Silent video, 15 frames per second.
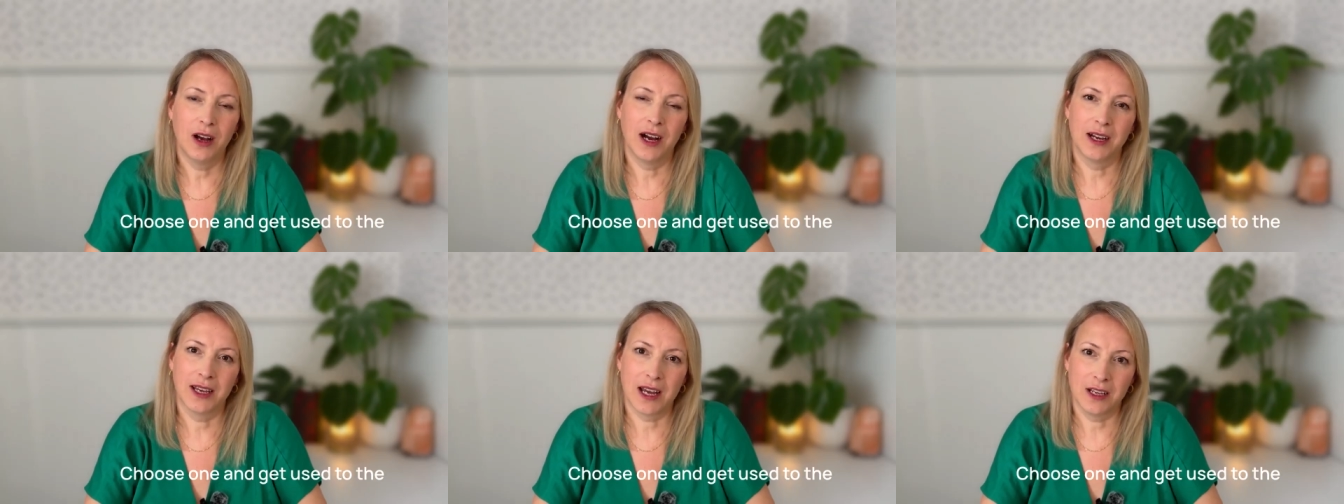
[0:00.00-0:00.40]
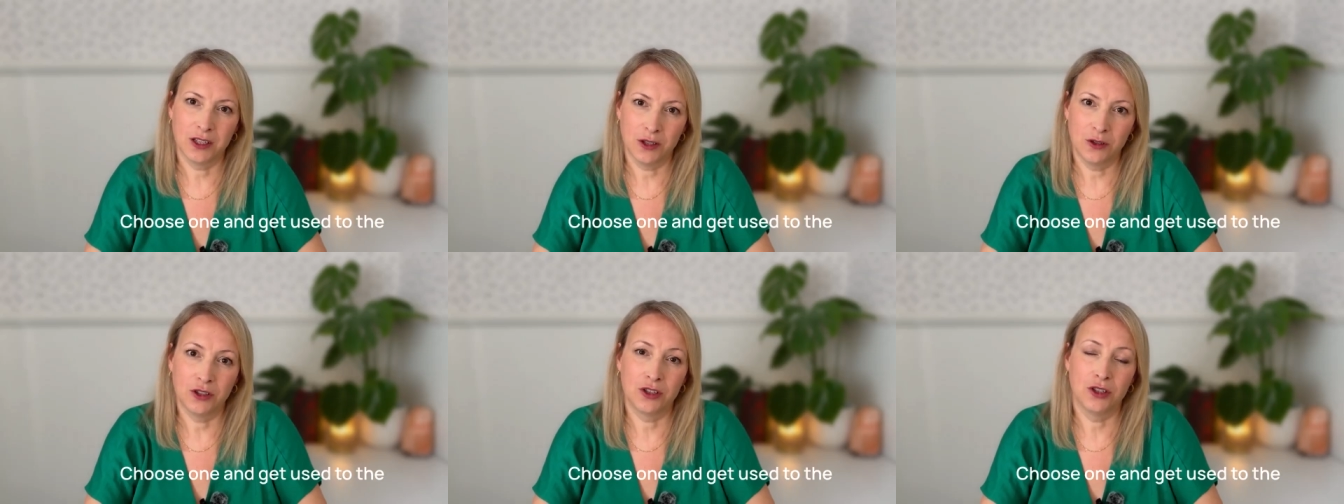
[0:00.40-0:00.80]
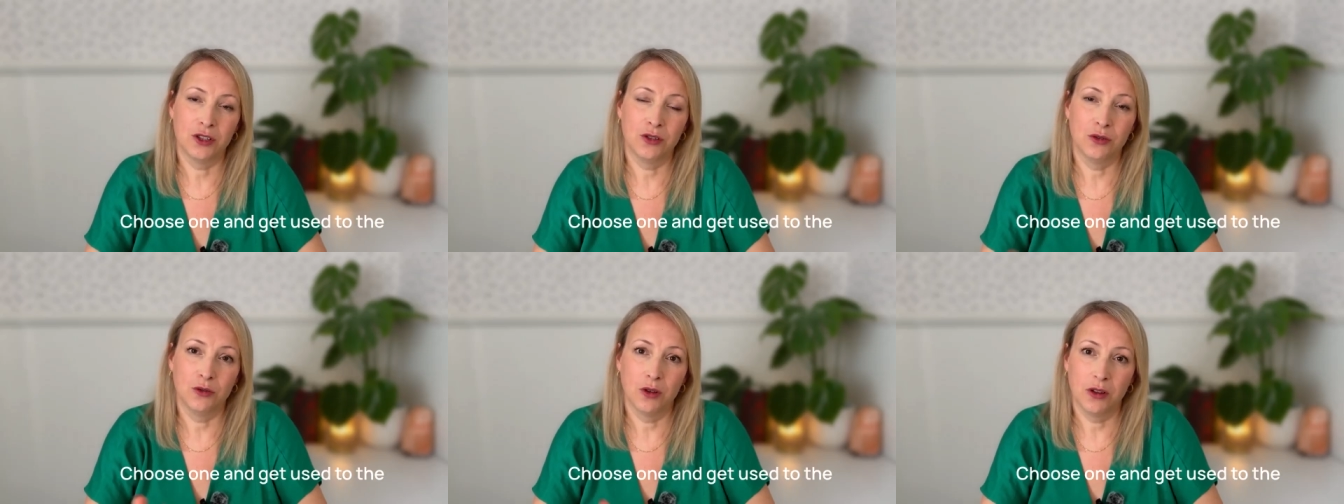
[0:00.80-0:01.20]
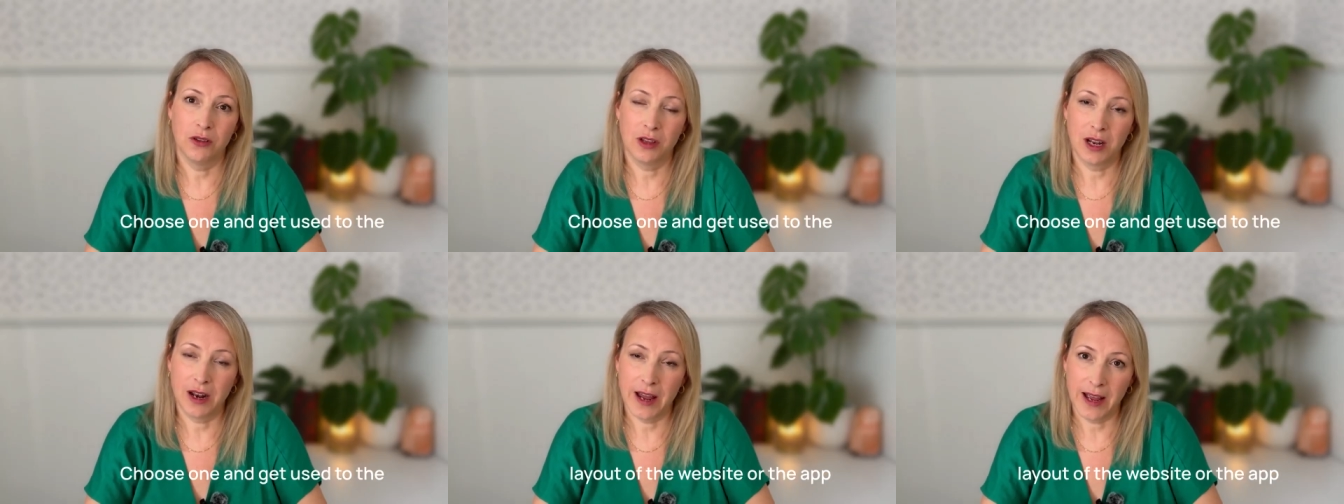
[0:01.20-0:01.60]
and get used to
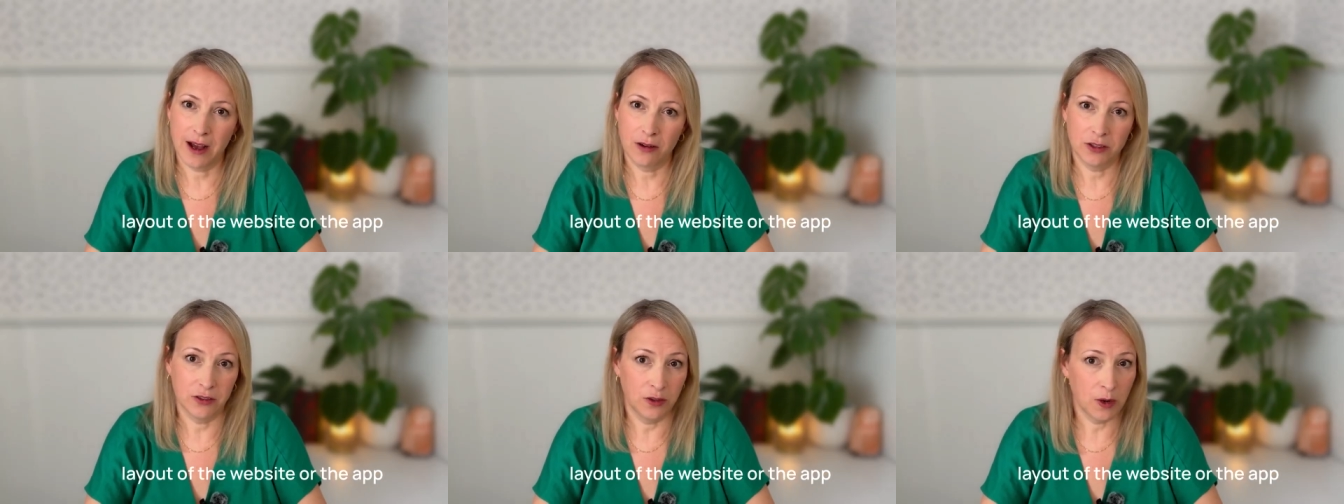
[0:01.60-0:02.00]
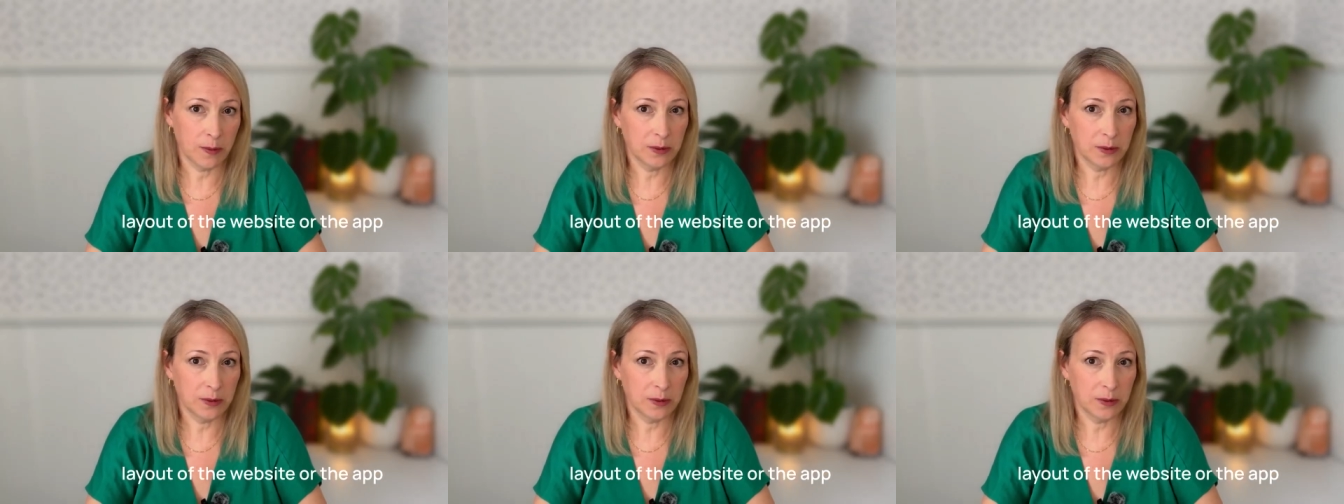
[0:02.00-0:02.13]
the layout of the